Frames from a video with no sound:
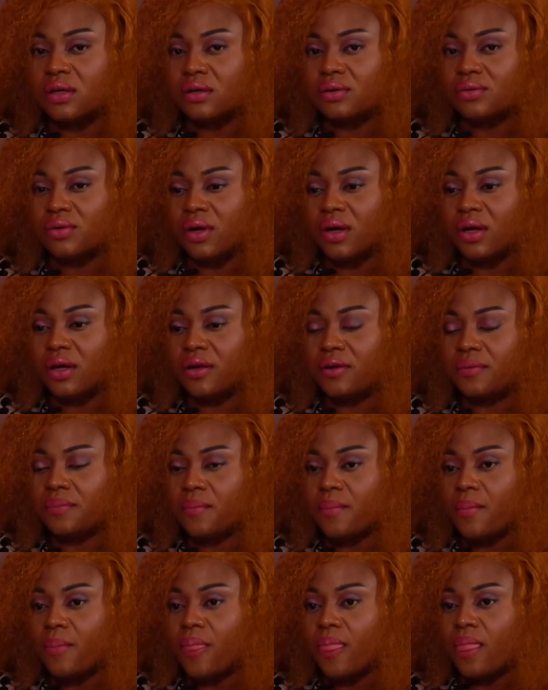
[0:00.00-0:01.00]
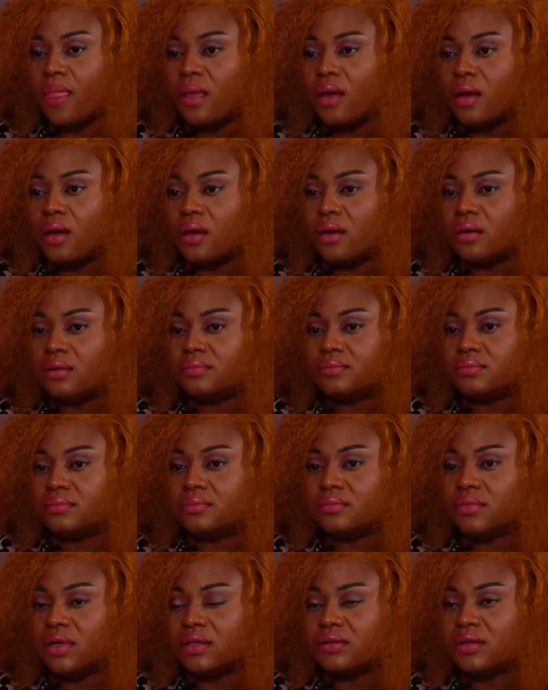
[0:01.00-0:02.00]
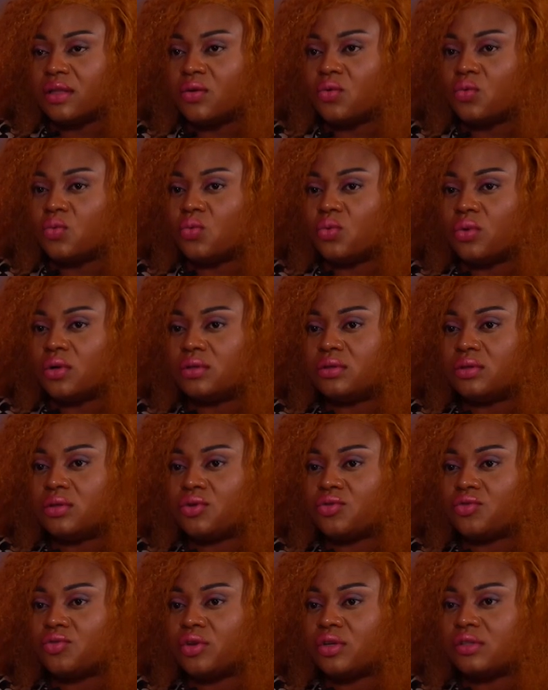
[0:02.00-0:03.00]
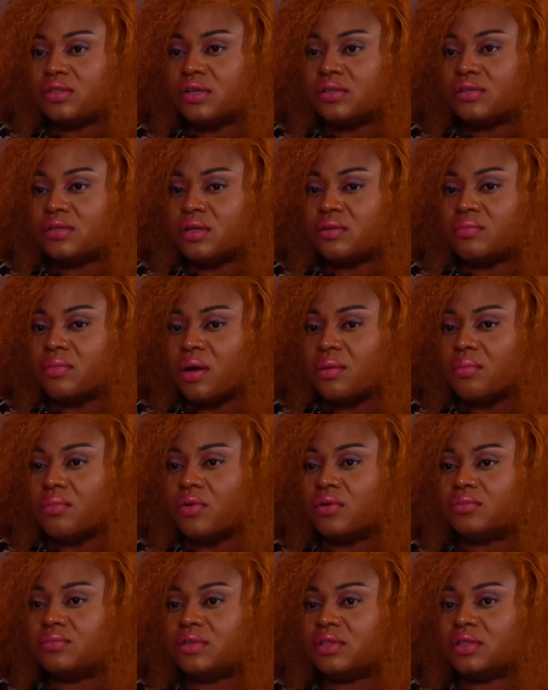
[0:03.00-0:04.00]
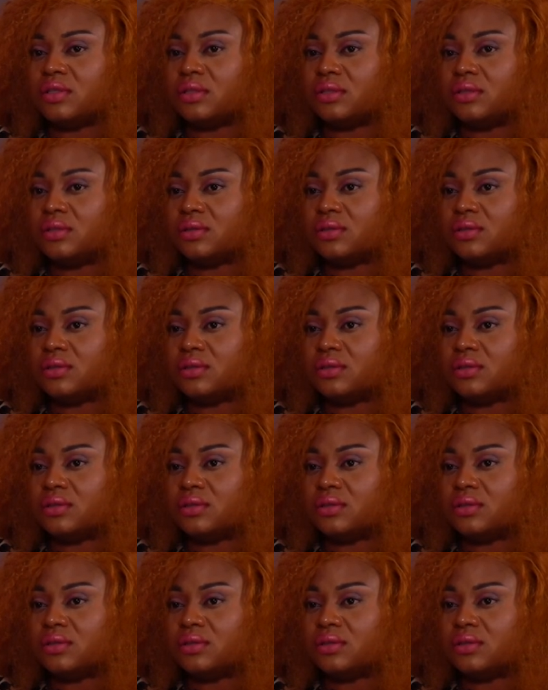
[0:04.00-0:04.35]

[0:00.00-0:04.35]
mm-hmm. right? Um, I think one greatest thing my mom did